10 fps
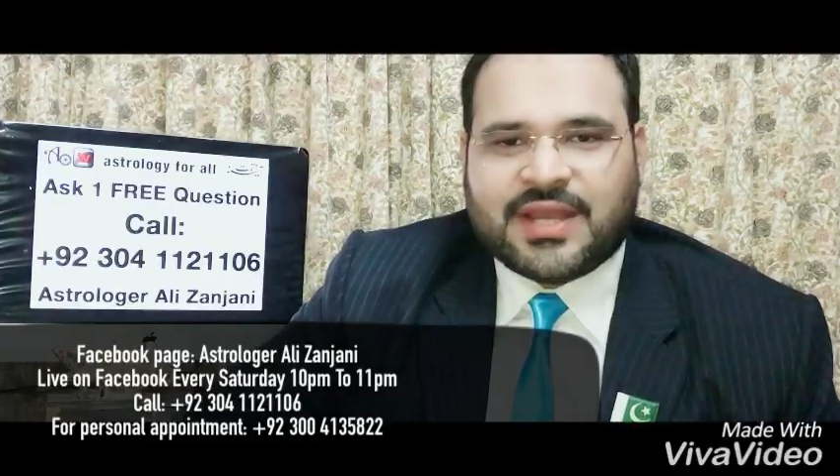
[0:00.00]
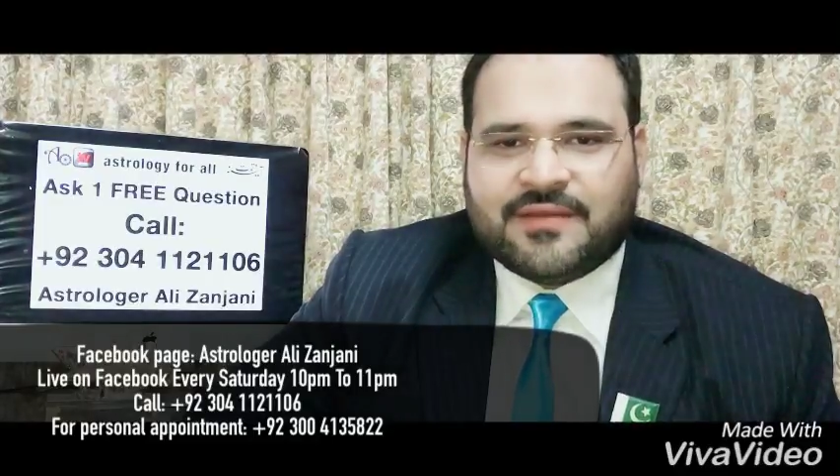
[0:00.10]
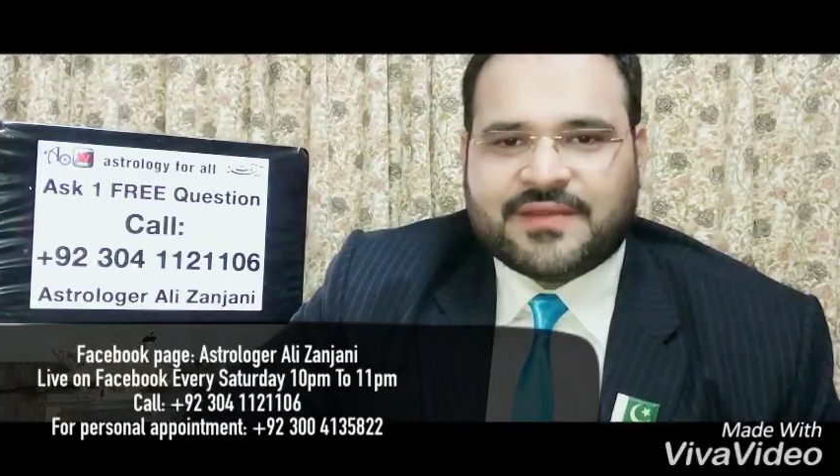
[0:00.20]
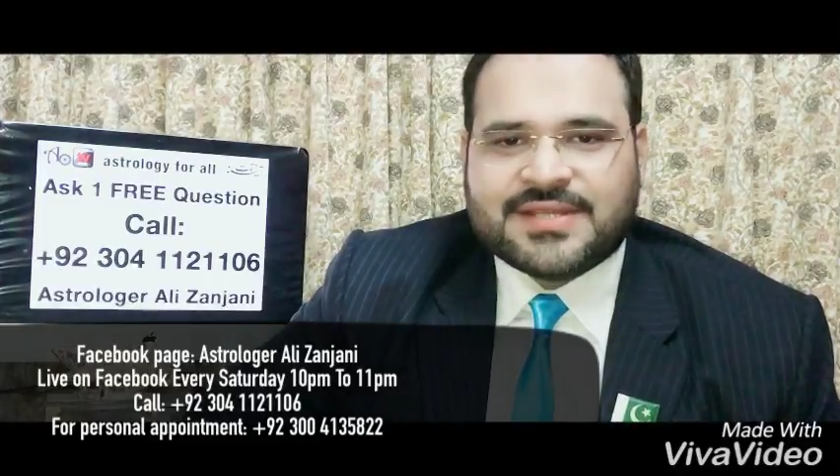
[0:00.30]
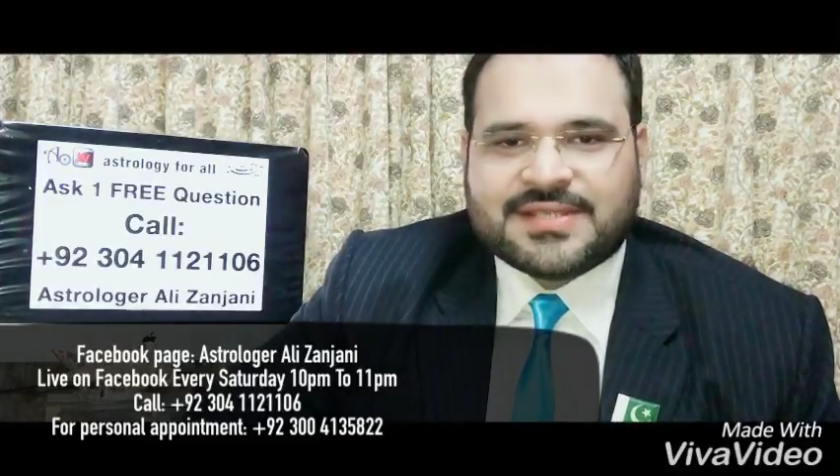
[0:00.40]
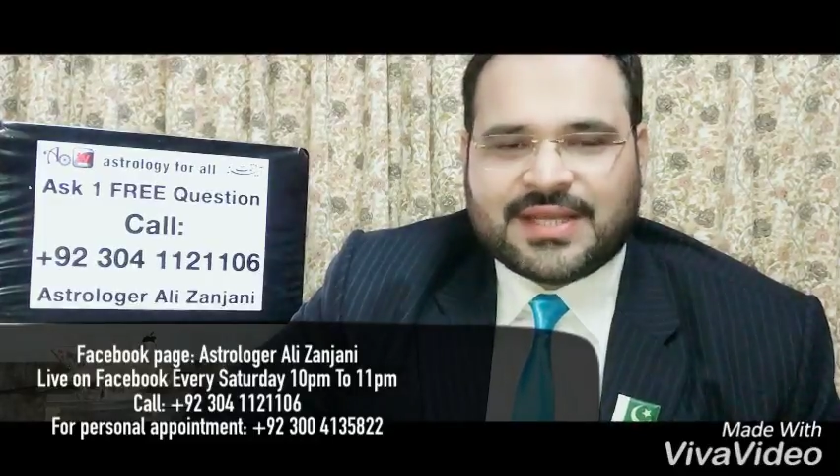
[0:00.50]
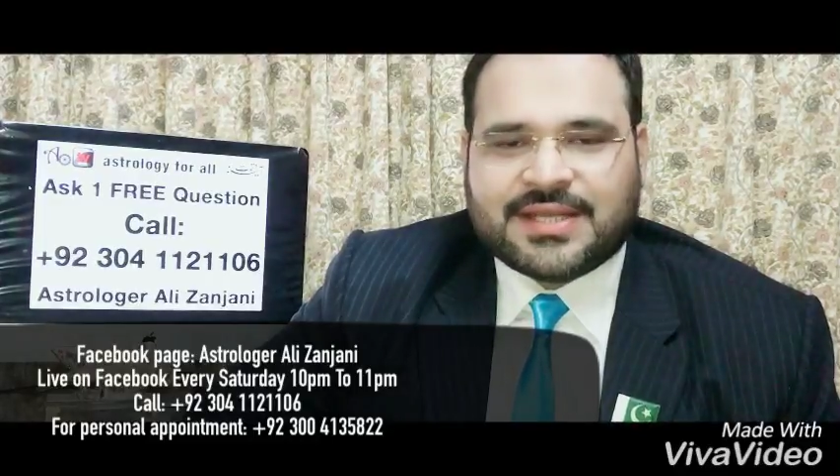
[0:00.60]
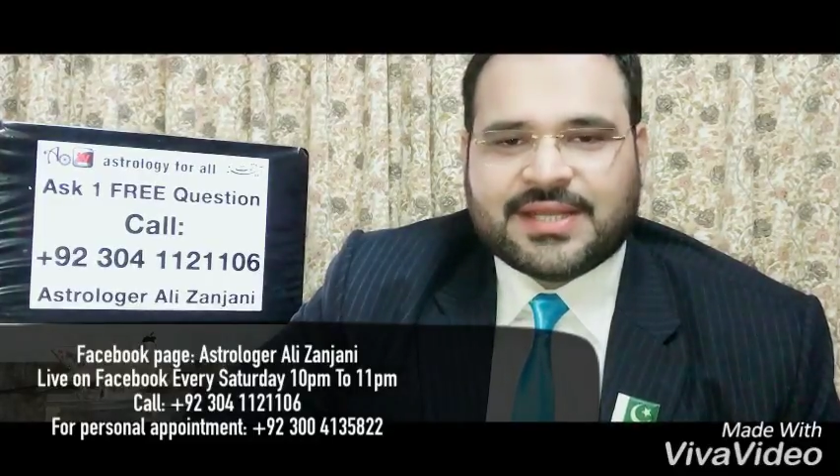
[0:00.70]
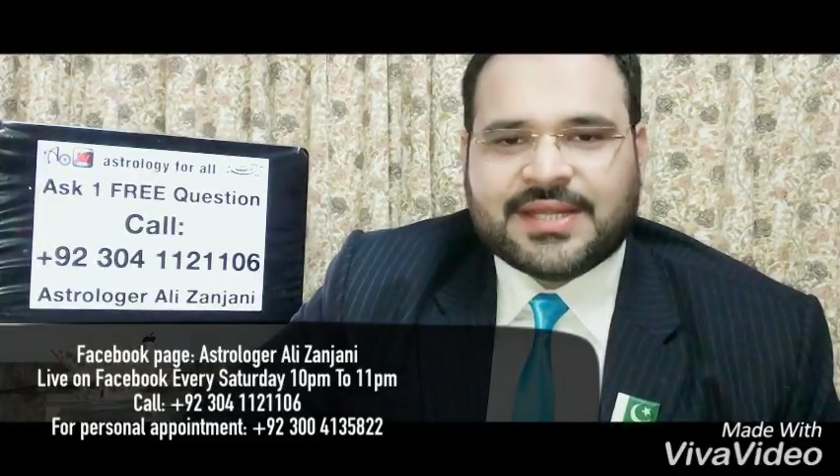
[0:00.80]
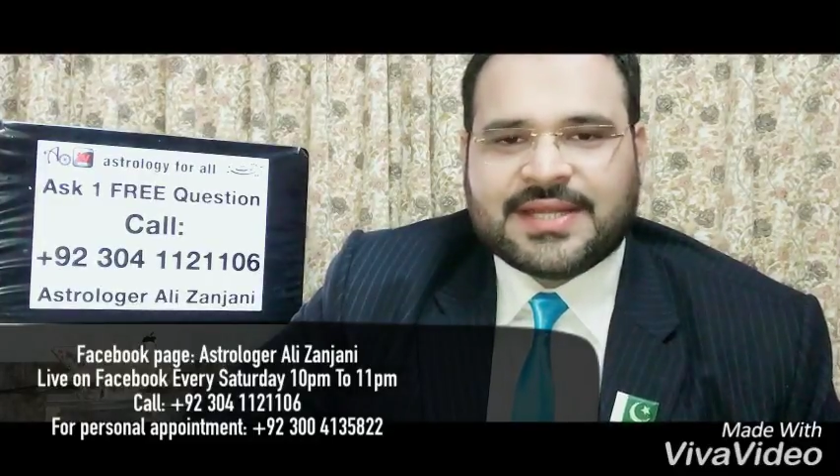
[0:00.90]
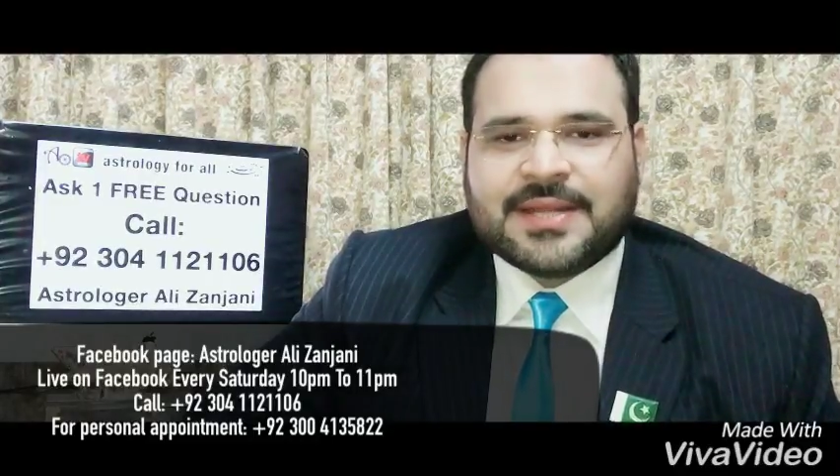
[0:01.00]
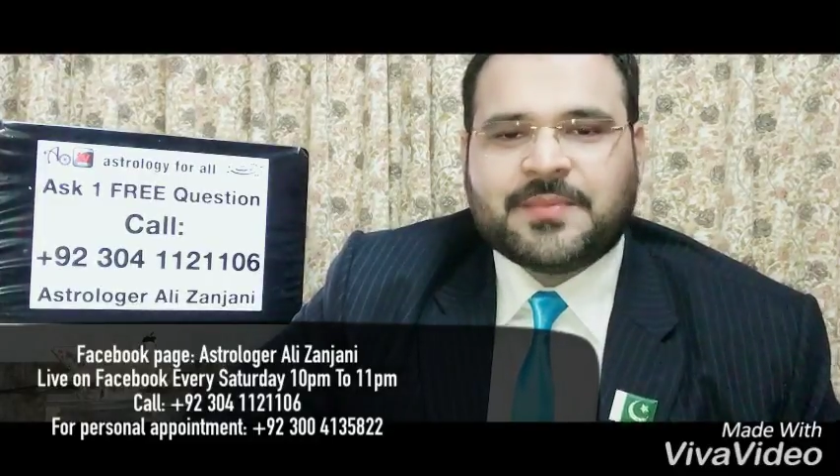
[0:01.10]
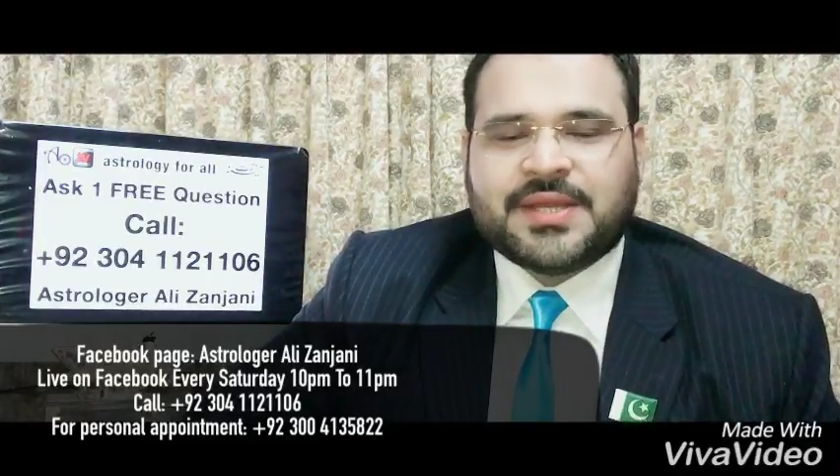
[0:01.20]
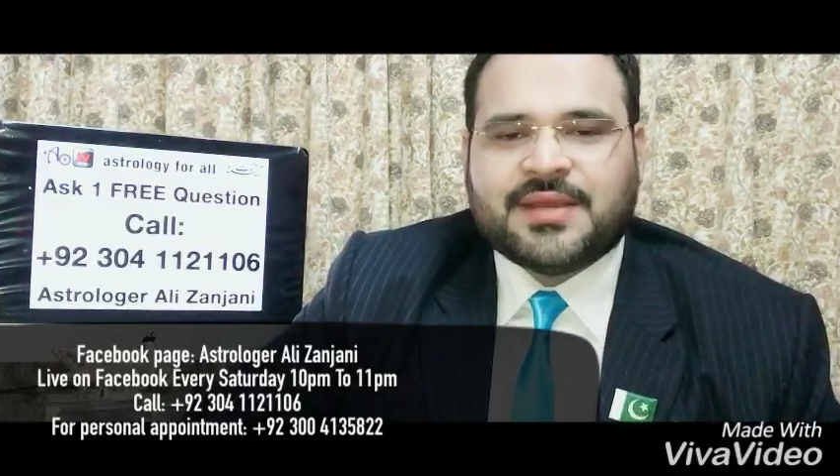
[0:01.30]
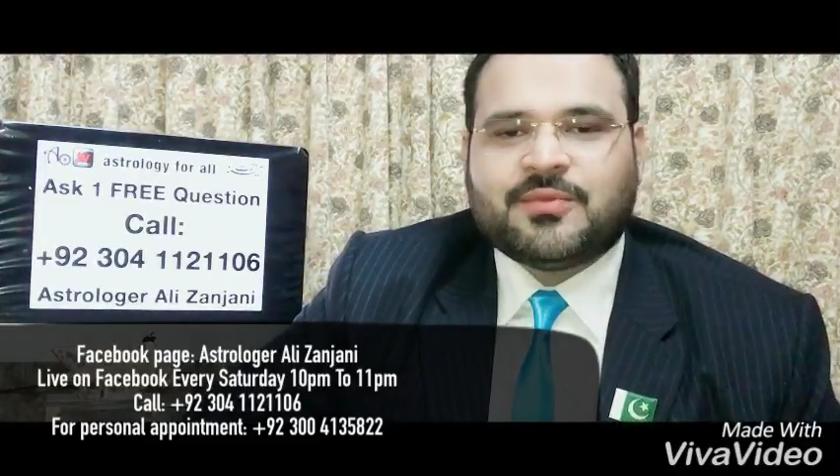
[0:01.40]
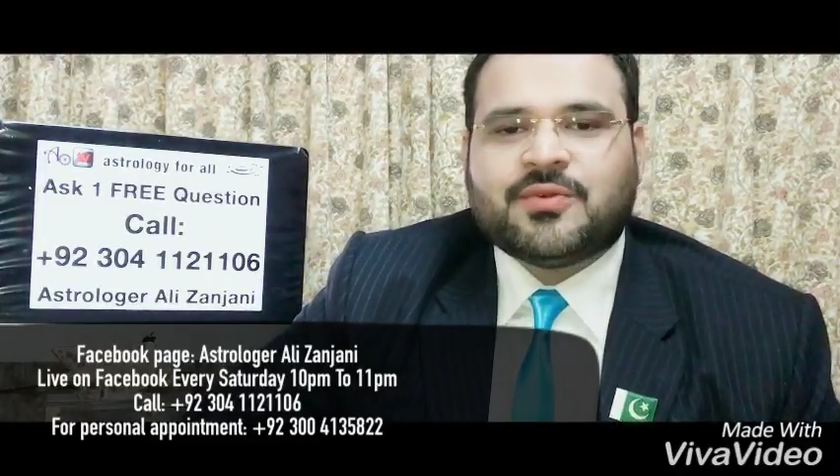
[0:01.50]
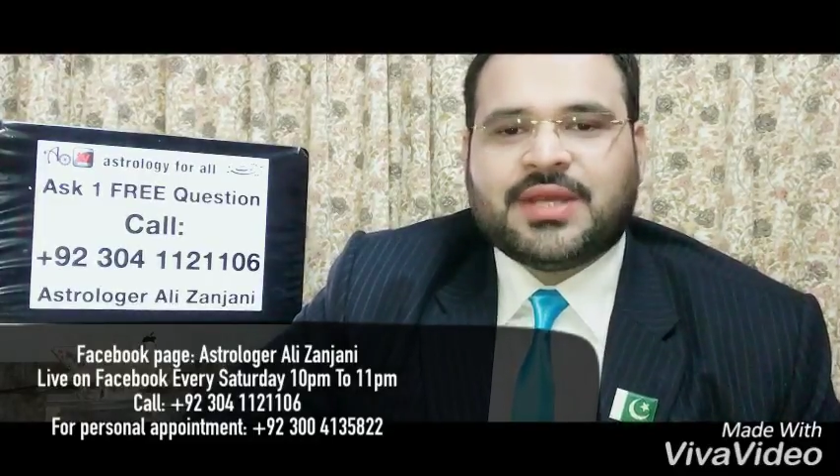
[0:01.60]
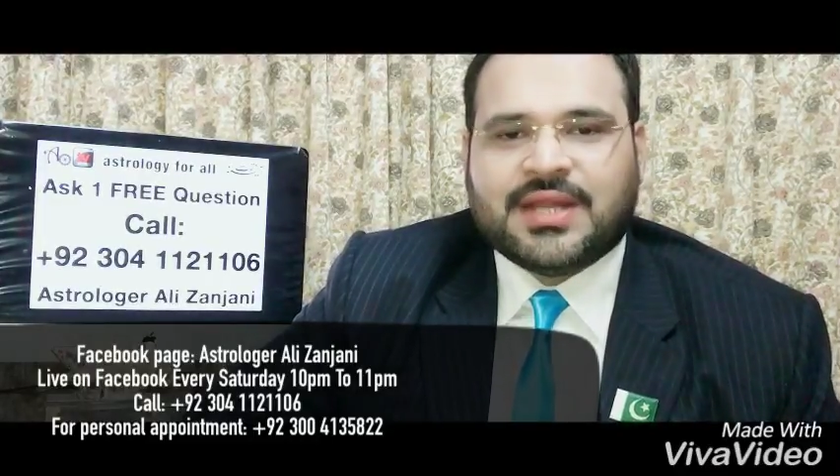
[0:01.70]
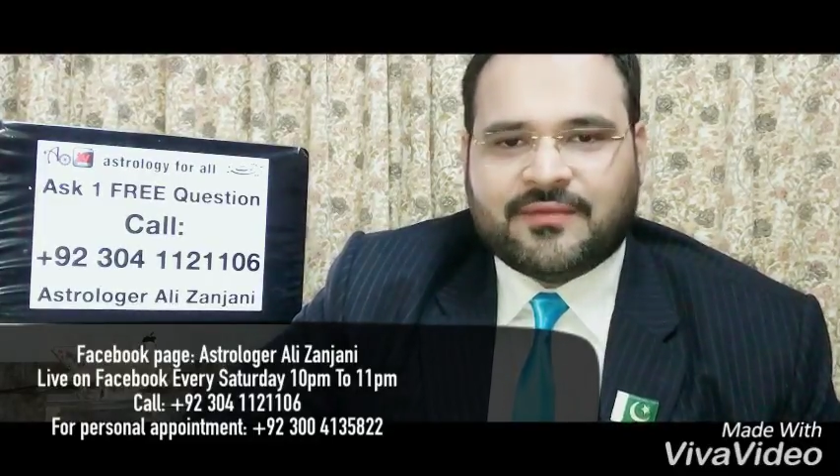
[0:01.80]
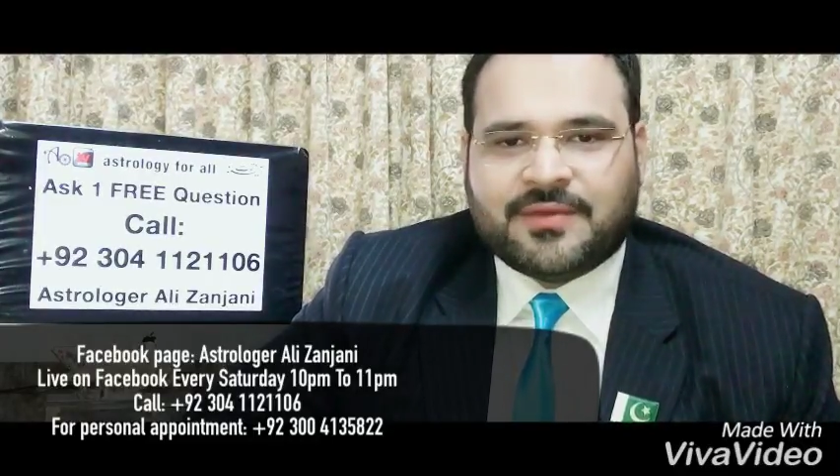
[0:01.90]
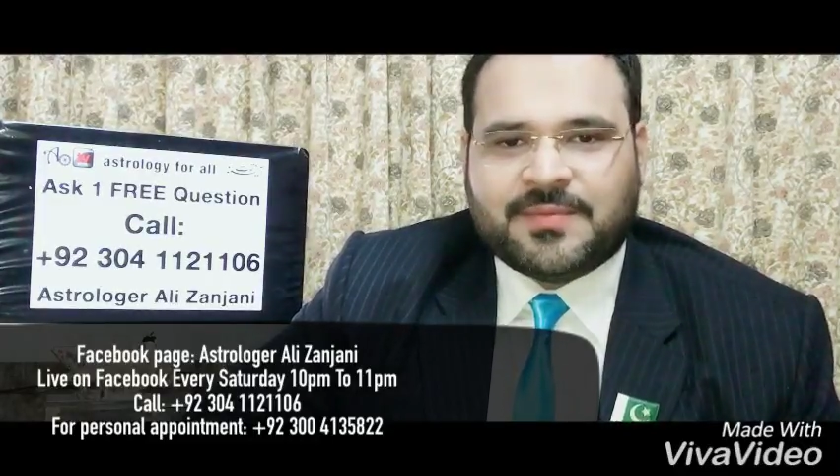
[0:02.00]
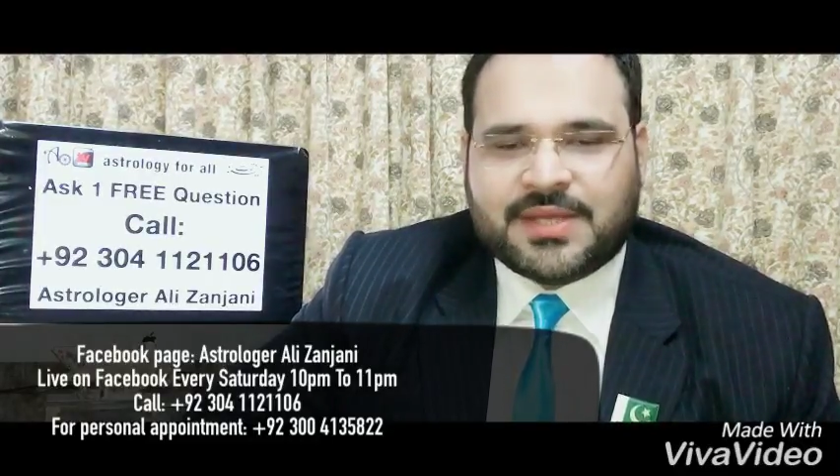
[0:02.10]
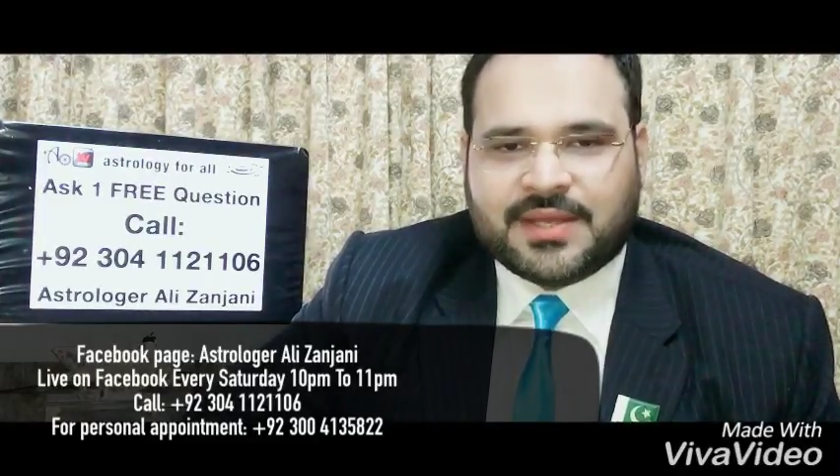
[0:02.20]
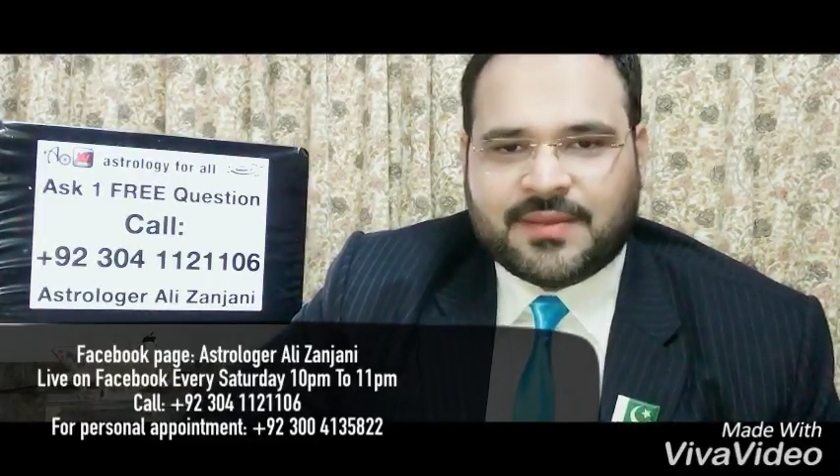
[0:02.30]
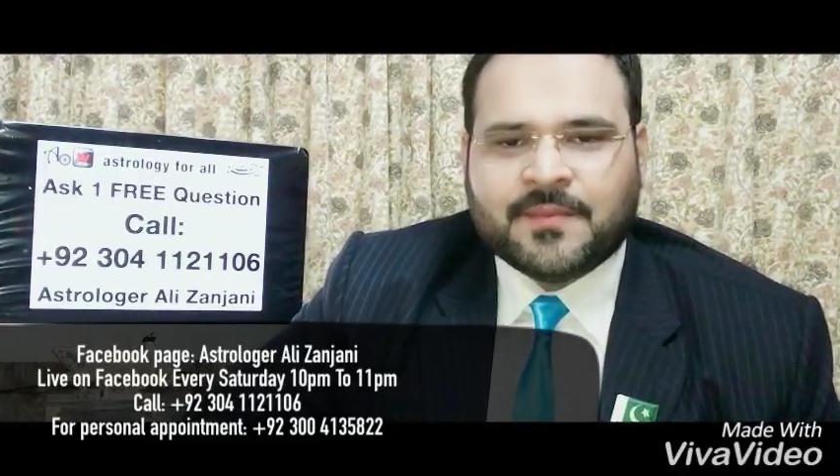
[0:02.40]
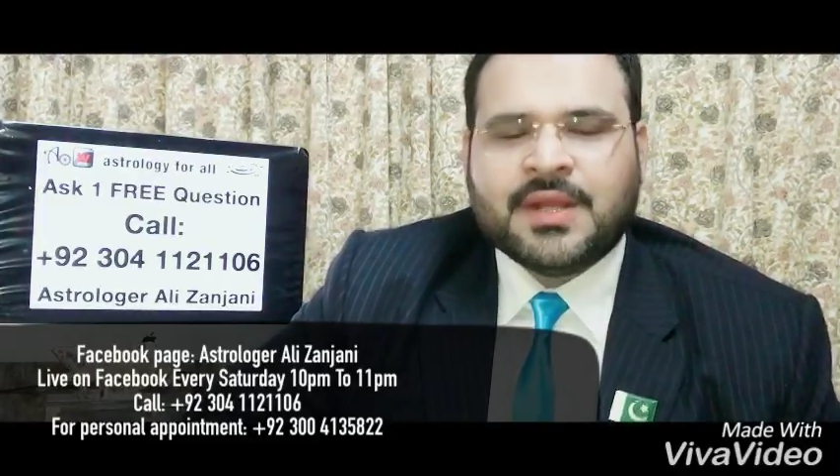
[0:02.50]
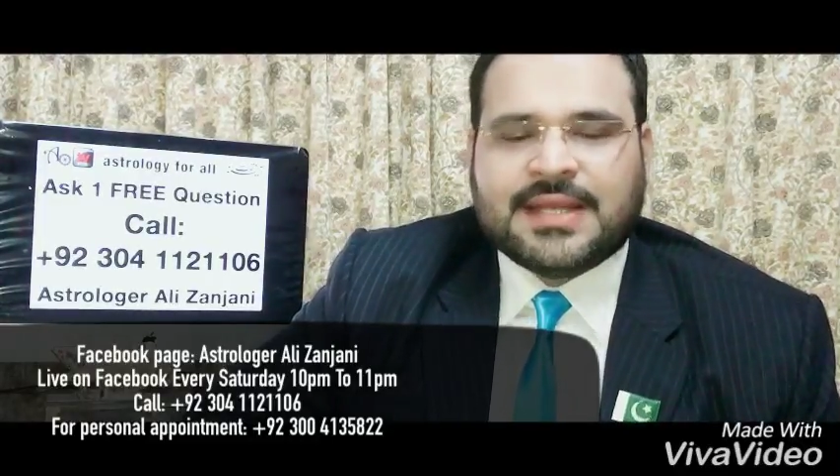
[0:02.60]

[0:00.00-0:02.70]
every Saturday 10 pm to 11 pm.